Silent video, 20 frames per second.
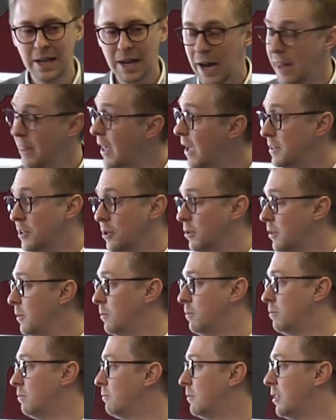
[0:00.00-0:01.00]
And that deal
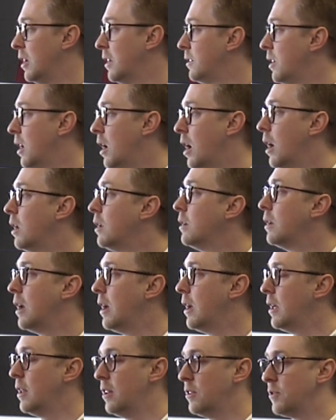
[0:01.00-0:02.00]
didn't get done.
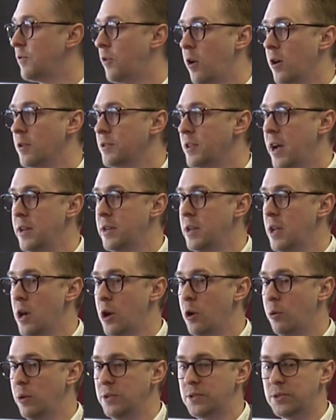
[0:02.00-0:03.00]
And as far as I
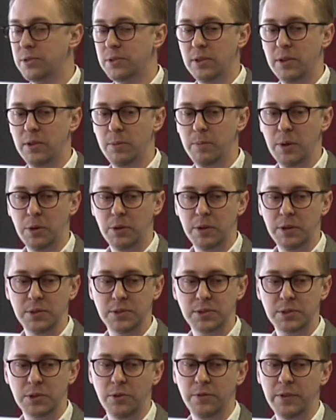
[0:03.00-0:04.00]
know, the building's
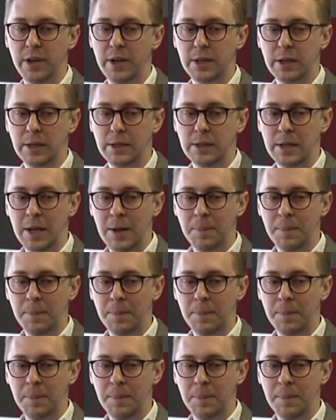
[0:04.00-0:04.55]
still vacant.